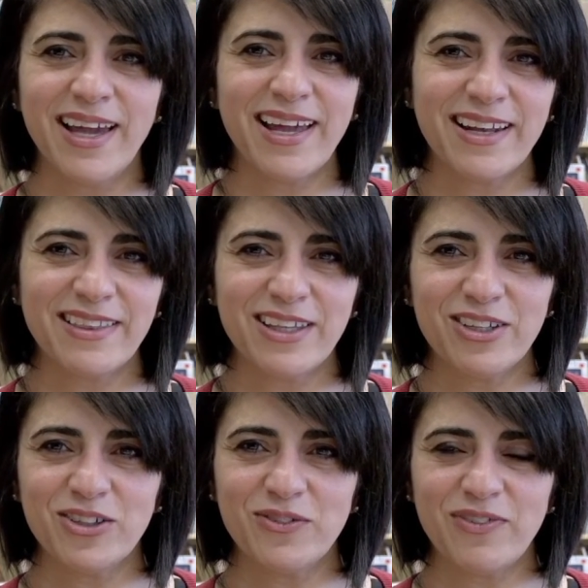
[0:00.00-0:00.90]
And I
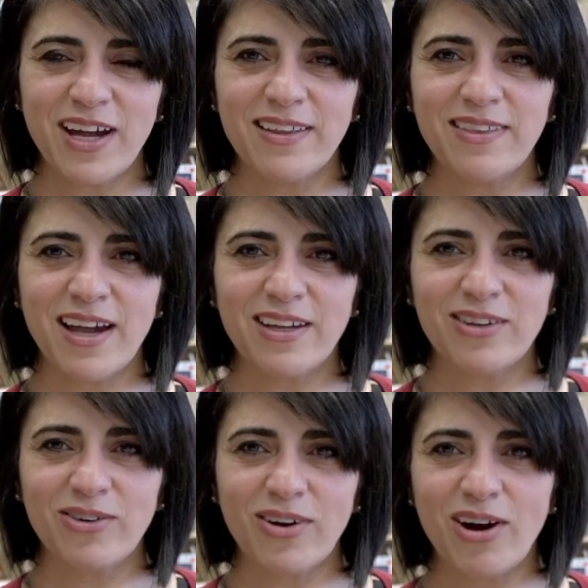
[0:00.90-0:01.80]
think you'll find that
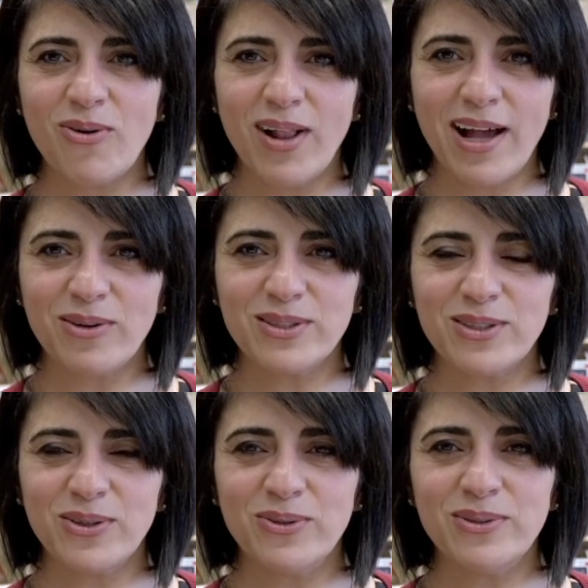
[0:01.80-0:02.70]
your whole
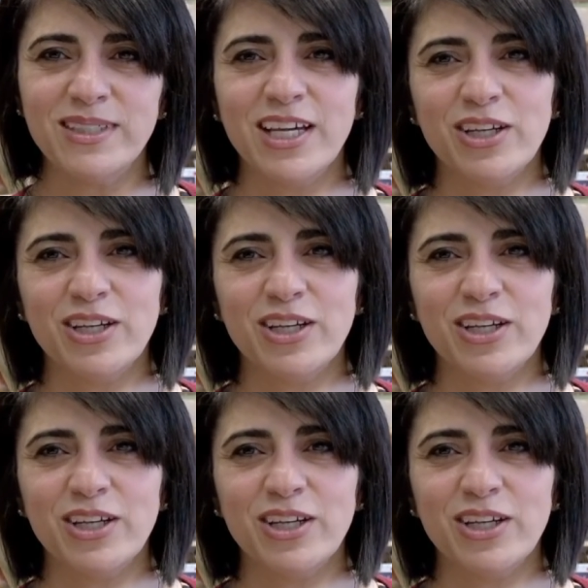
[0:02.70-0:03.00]
household,